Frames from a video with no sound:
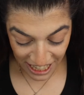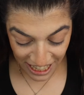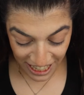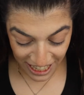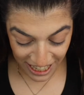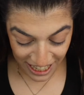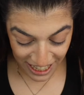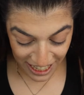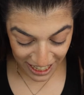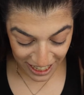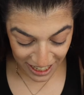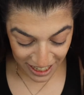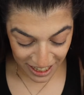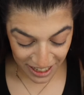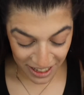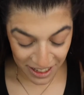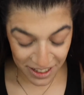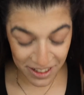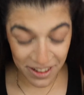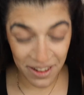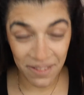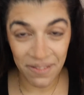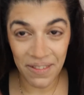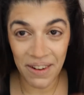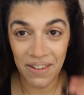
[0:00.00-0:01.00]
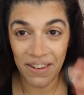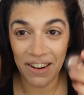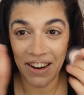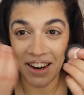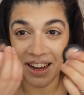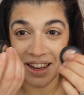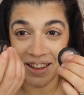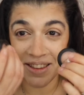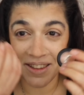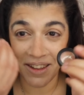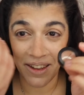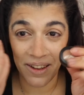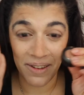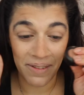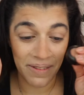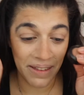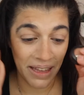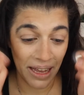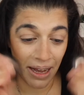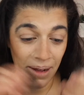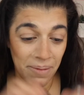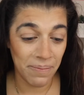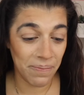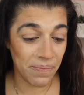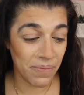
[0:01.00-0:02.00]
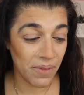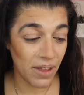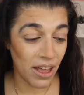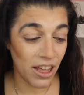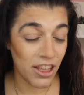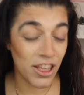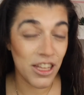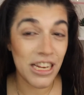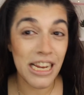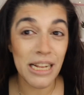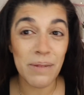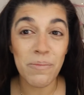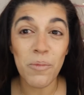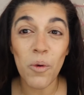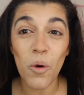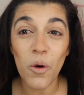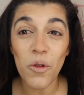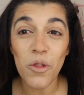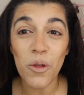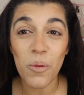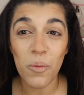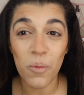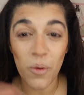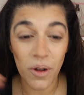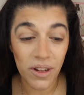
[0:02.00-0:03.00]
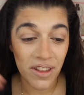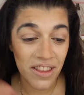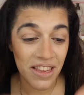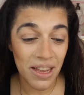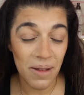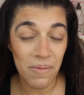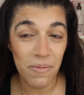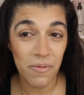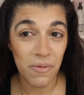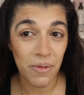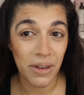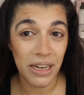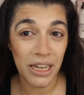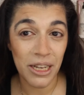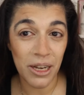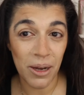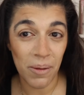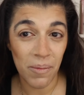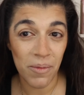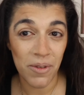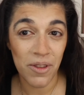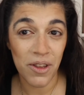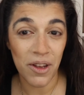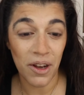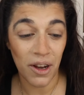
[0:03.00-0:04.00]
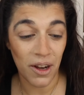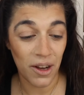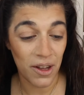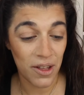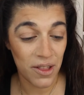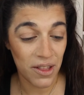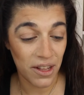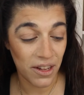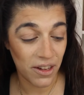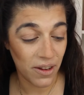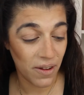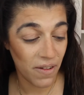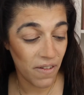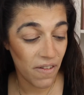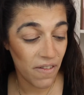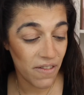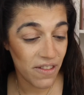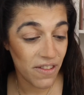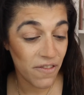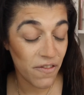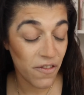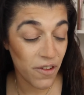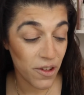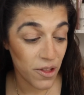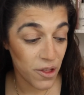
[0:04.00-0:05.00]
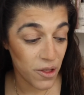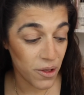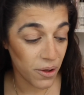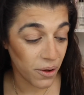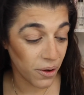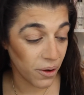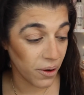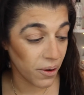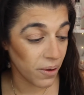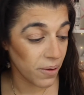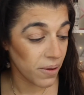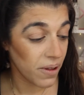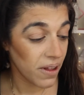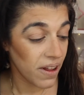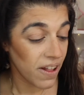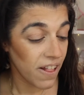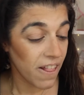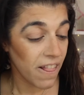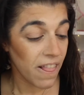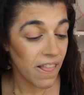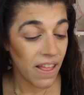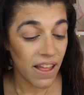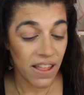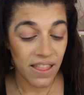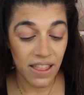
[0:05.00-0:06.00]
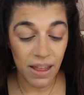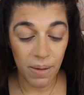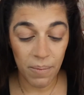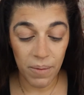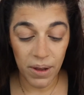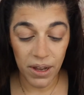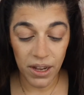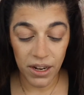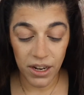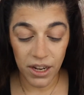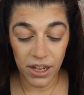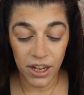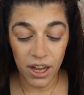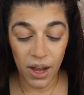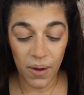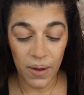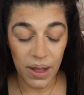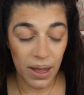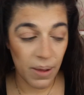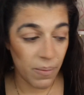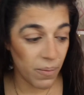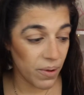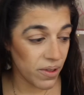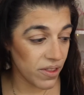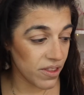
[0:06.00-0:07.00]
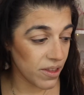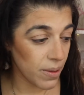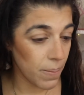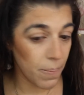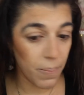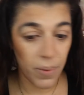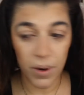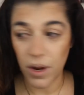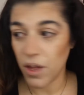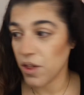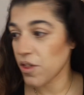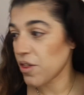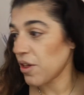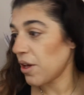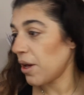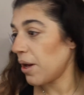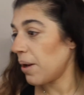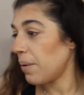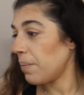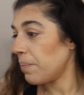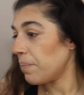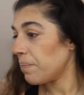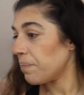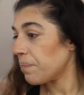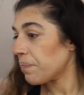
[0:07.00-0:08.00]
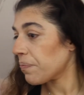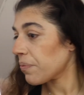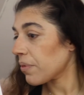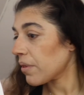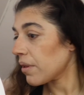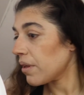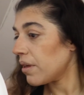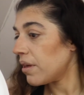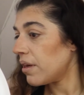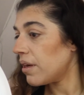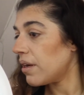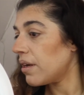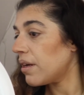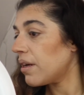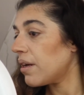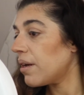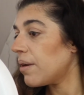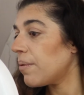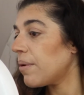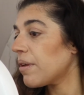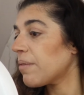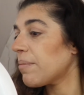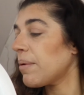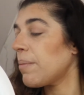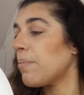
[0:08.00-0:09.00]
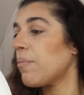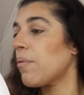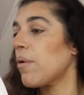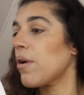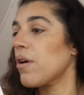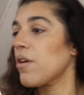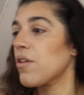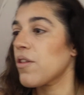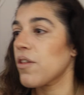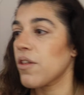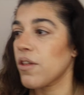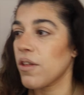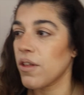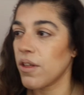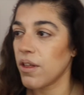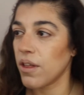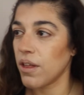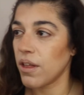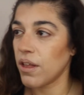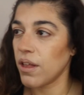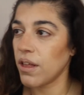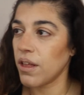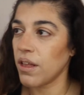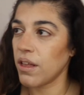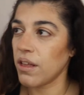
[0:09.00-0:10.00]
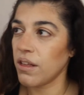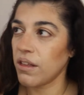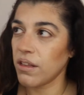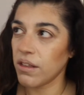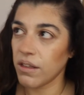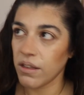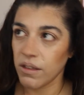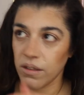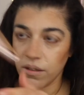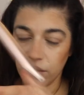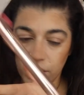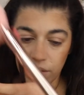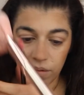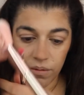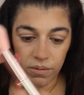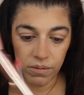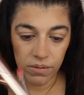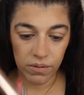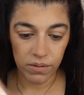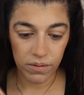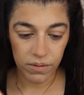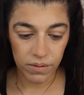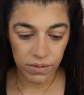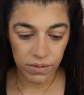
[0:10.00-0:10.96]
It's gone very light, so yeah. You need more than one dip when it comes to your eyeshadow, for sure. Then we're going to go in with some blusher. Where's my brush? Oh.